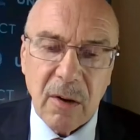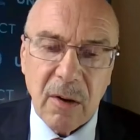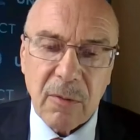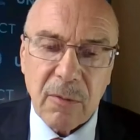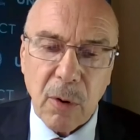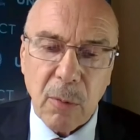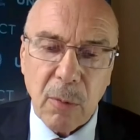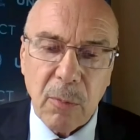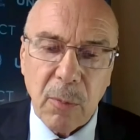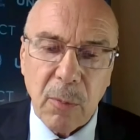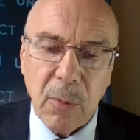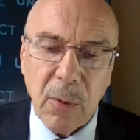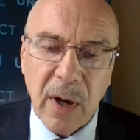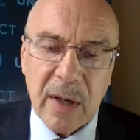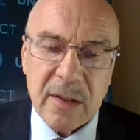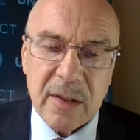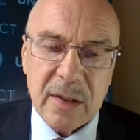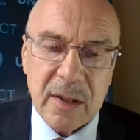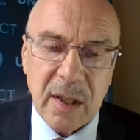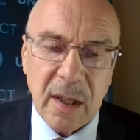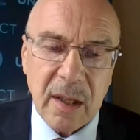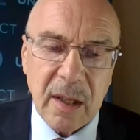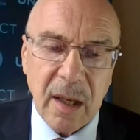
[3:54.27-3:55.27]
from
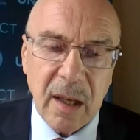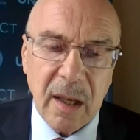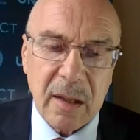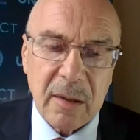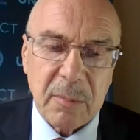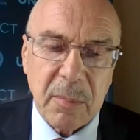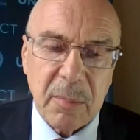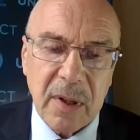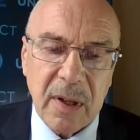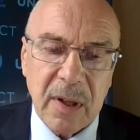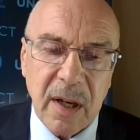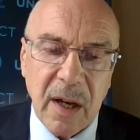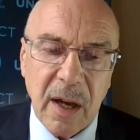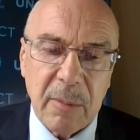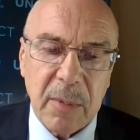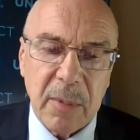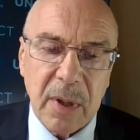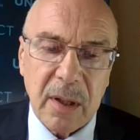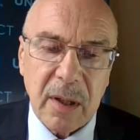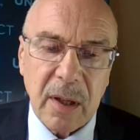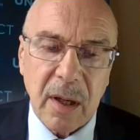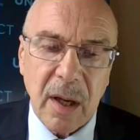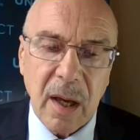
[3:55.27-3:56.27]
once again
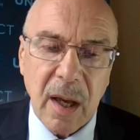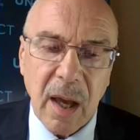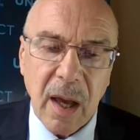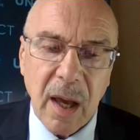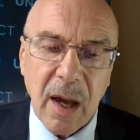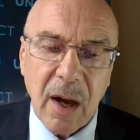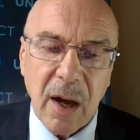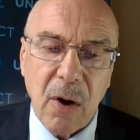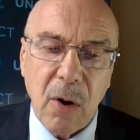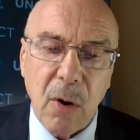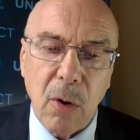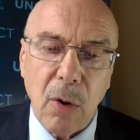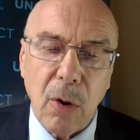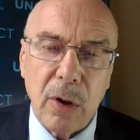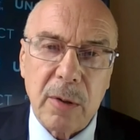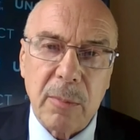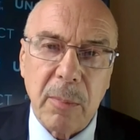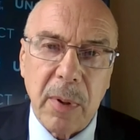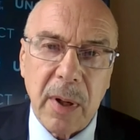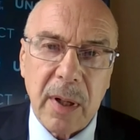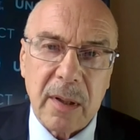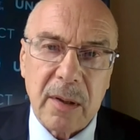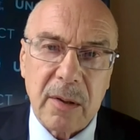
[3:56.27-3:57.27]
becoming a
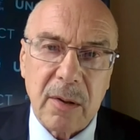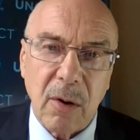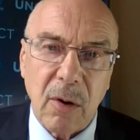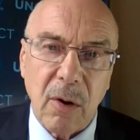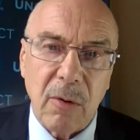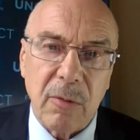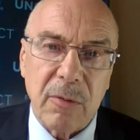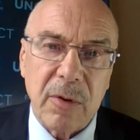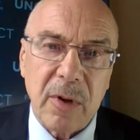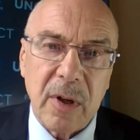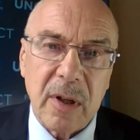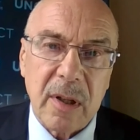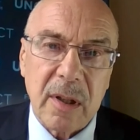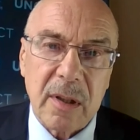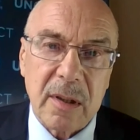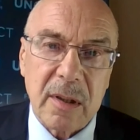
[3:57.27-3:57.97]
hotbed of